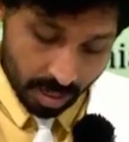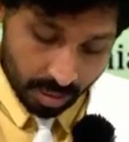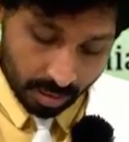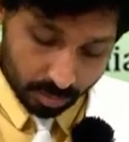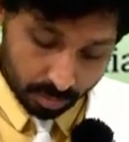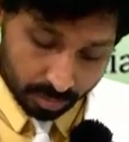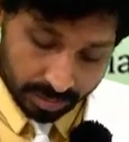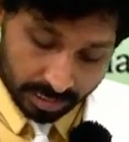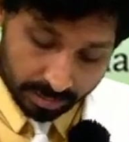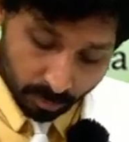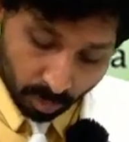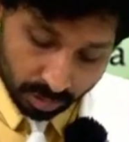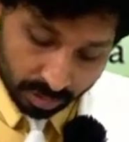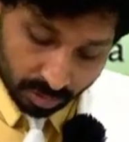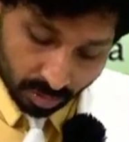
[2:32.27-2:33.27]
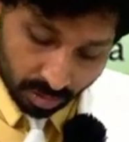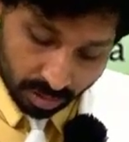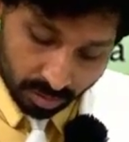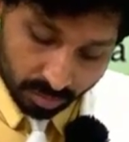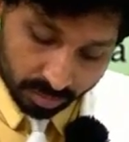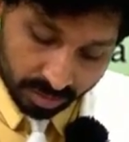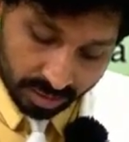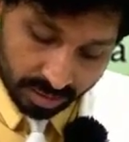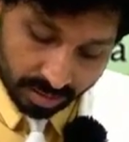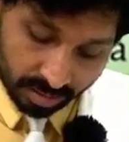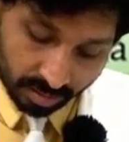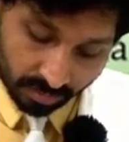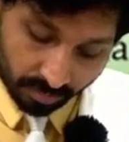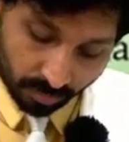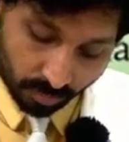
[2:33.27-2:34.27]
So, serum cholesterol you see
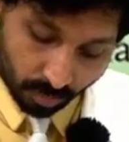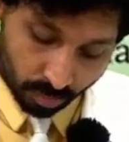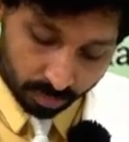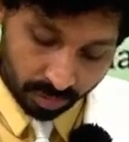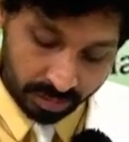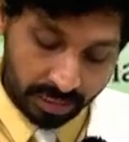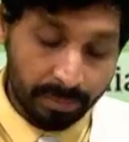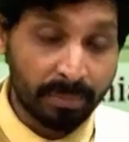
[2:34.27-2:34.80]
here 430